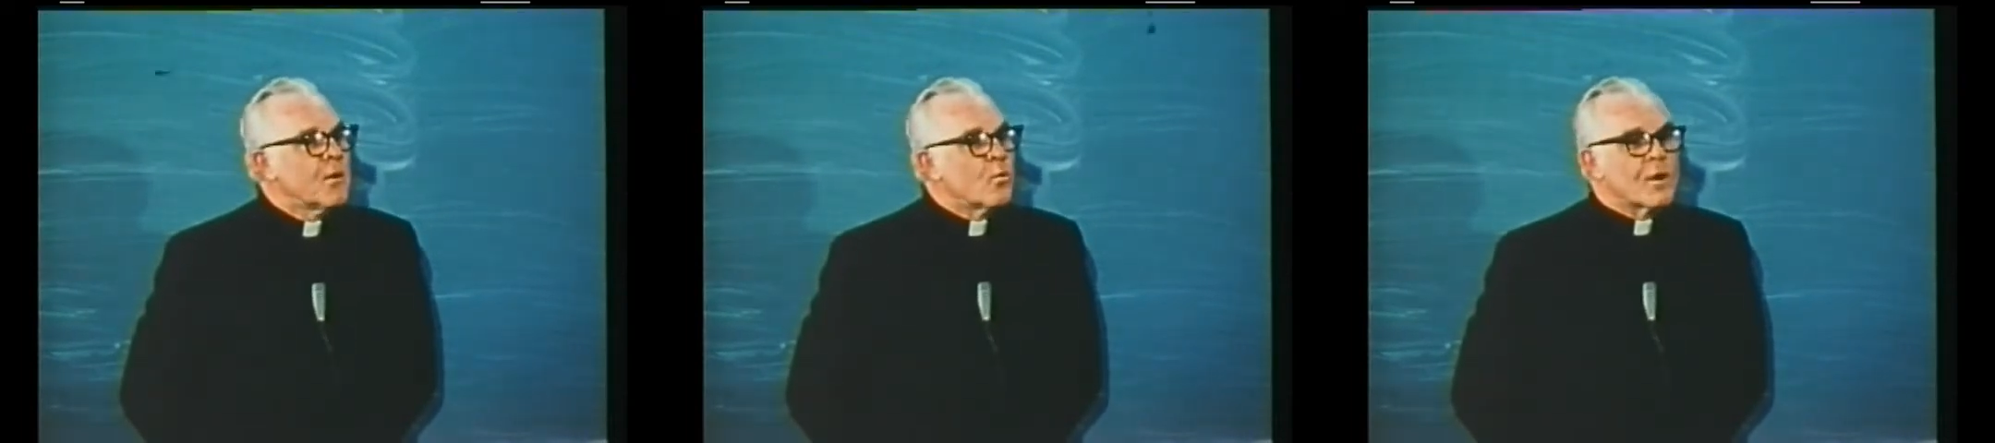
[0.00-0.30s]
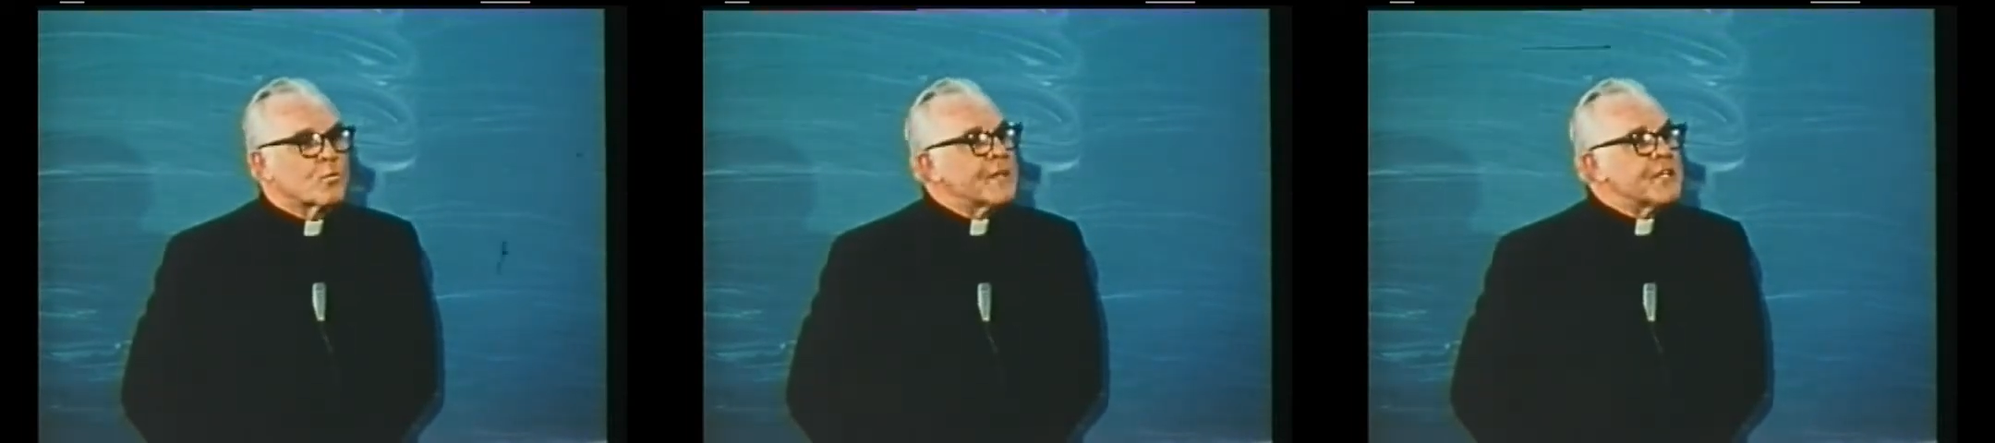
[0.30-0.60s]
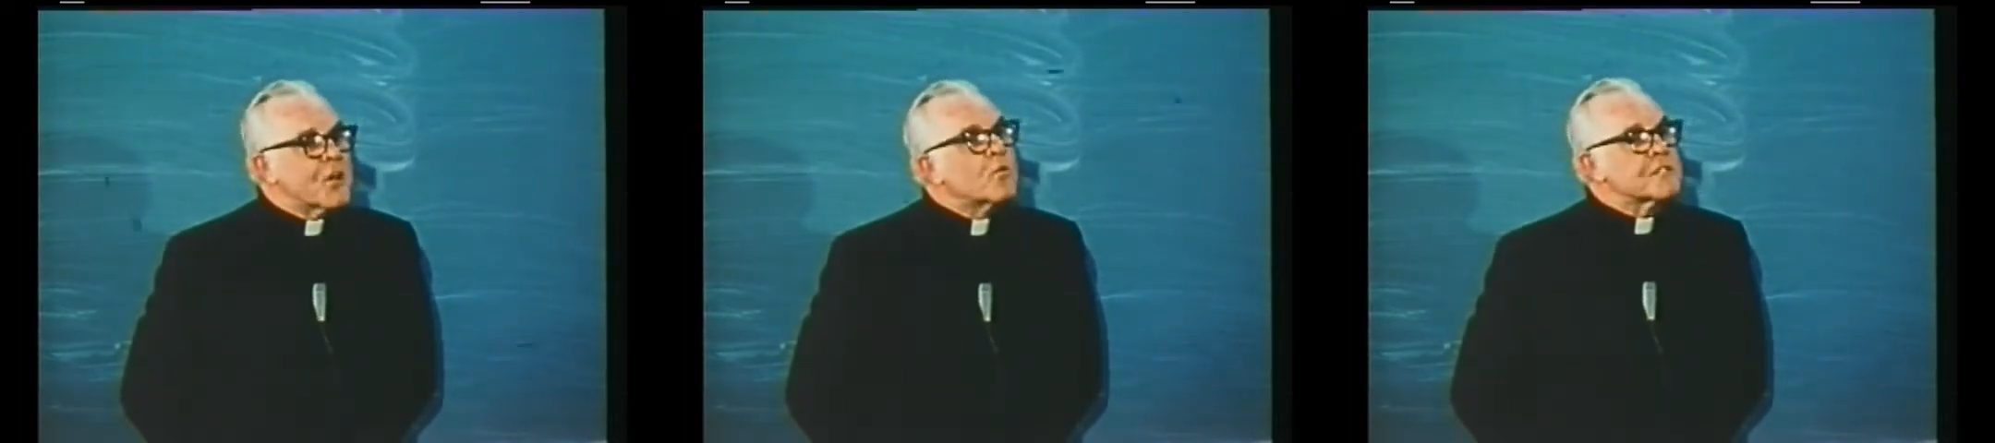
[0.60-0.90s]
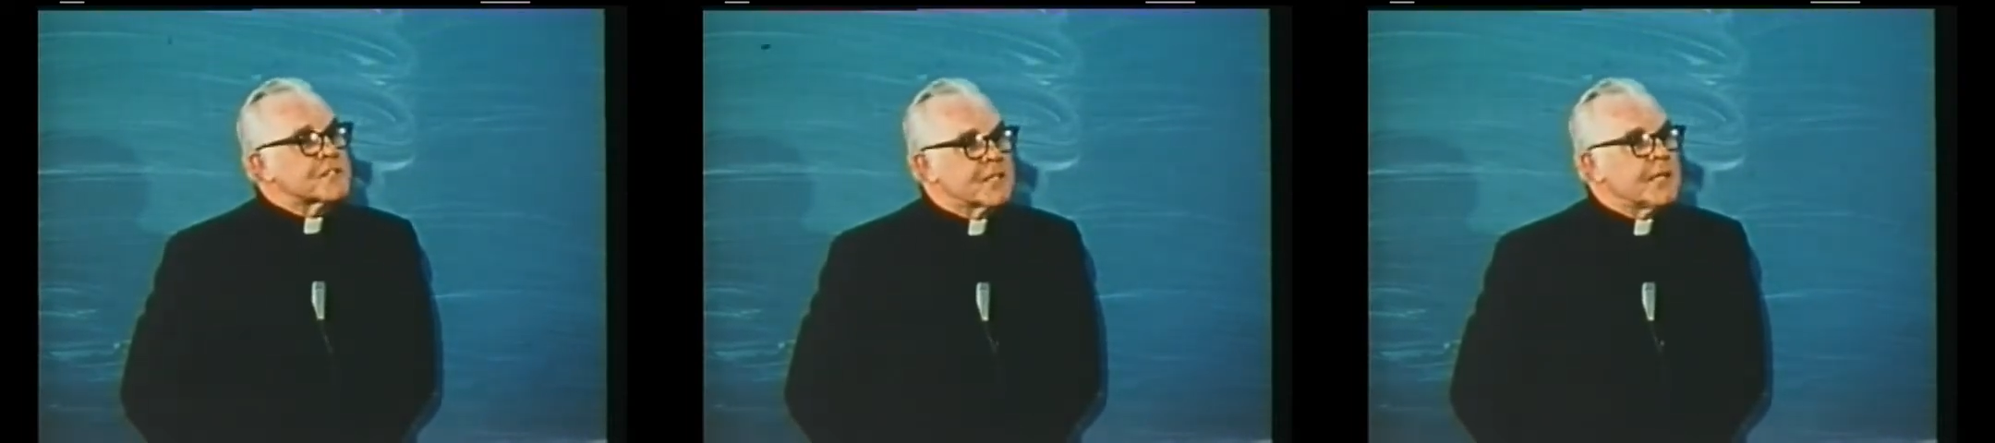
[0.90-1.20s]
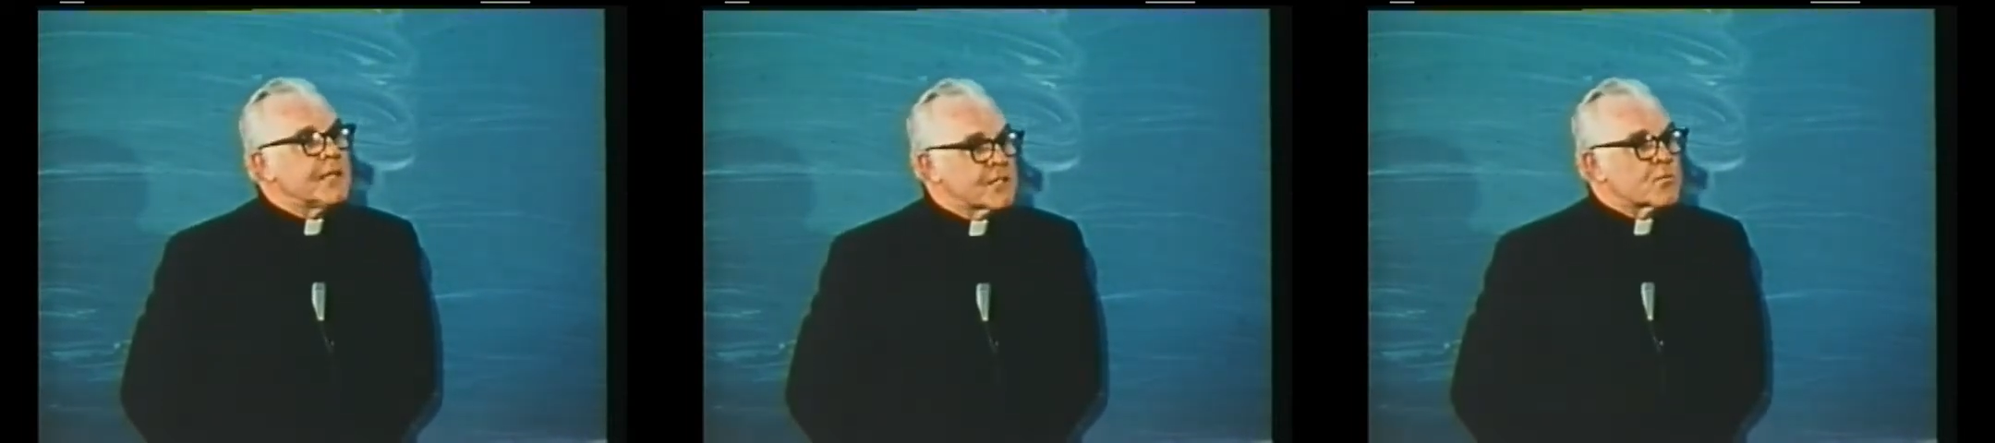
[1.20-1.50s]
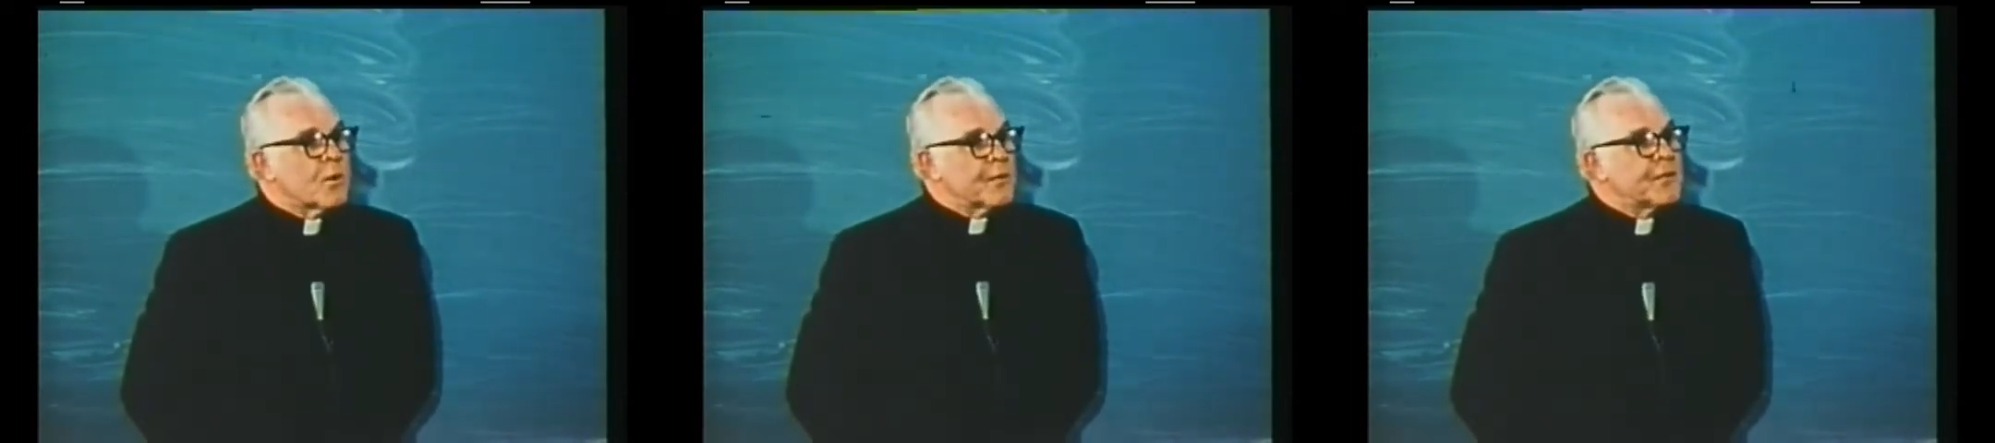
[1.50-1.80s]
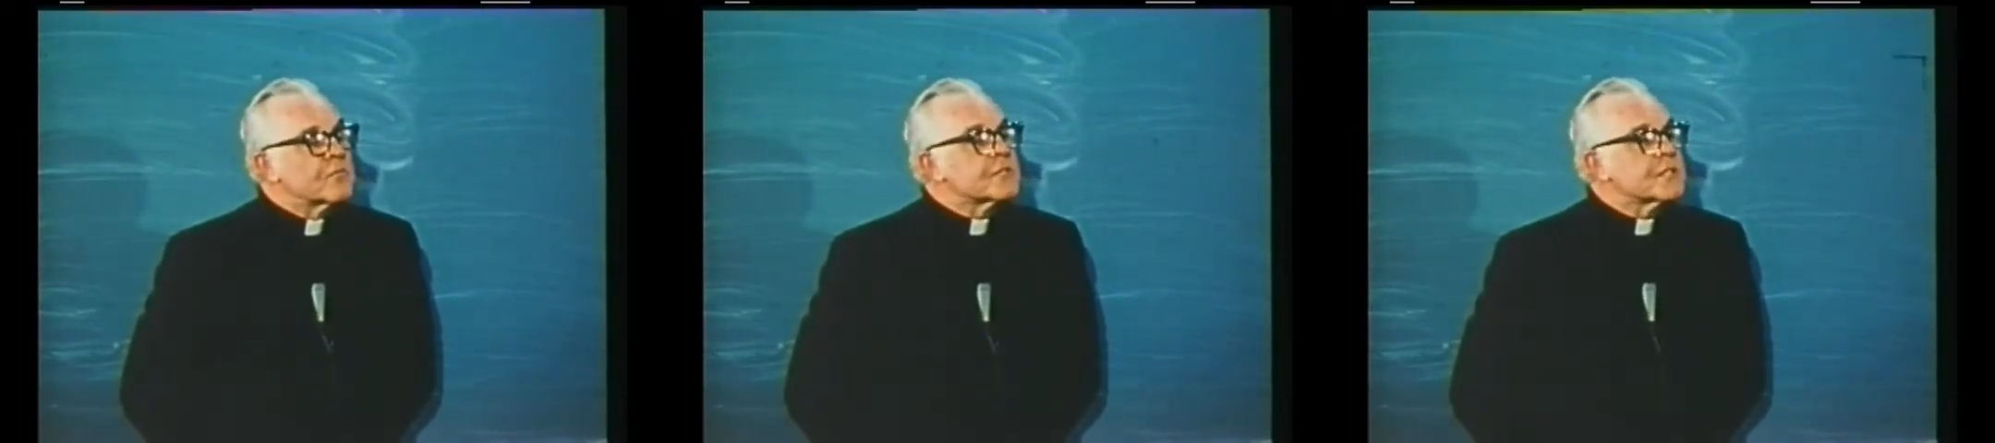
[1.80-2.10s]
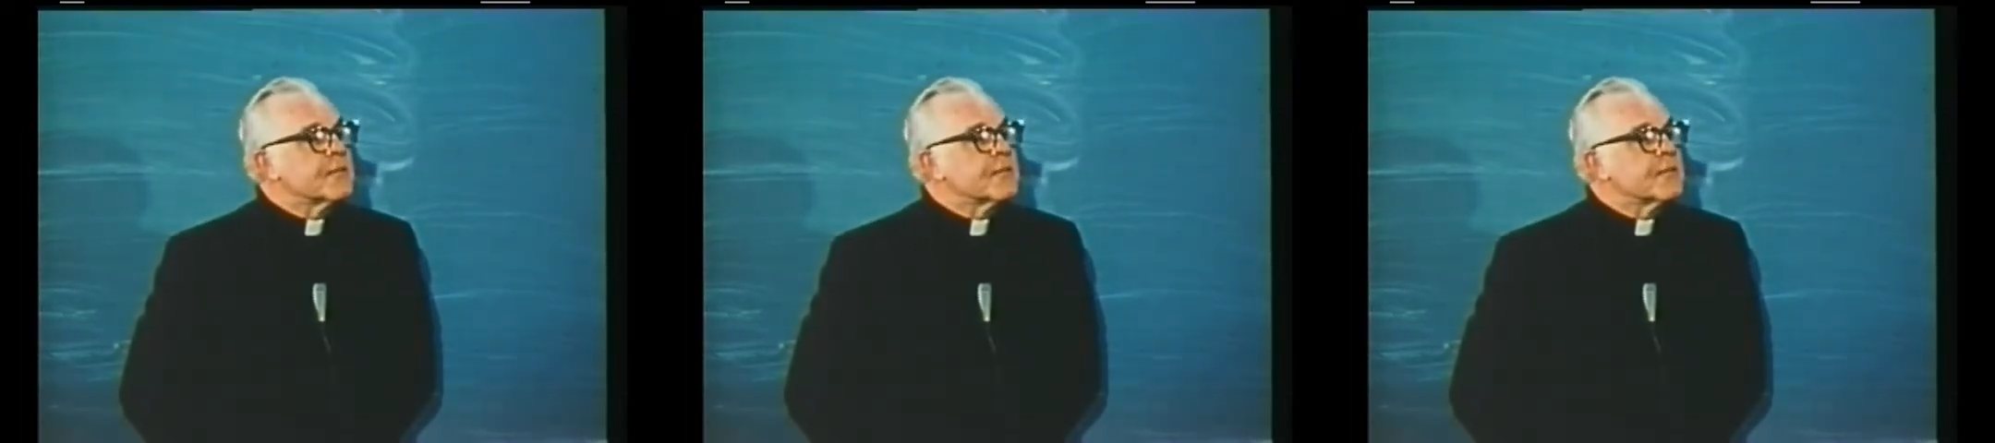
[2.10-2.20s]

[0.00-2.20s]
What we don't see is what we don't see